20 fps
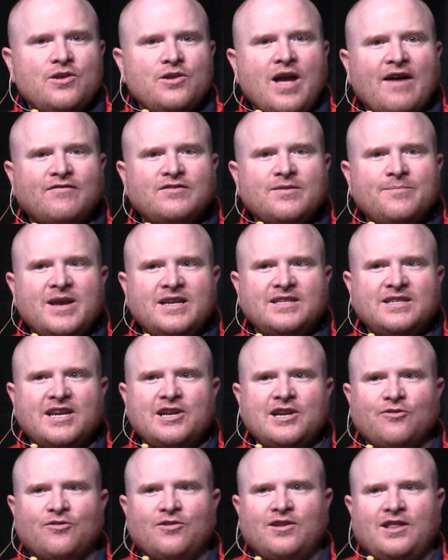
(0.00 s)
You have to
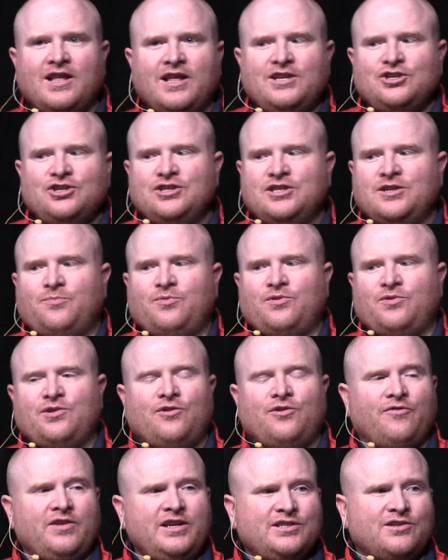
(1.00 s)
maintain a relationship
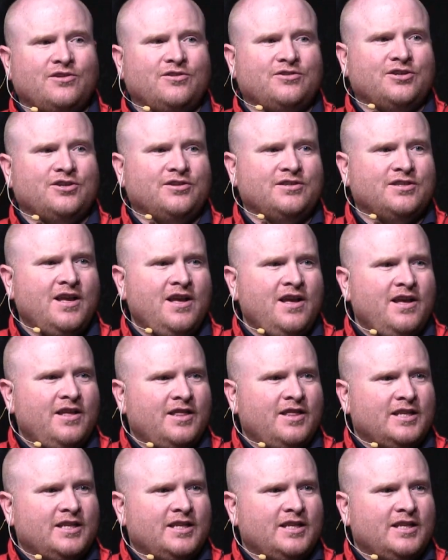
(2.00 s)
with your researchers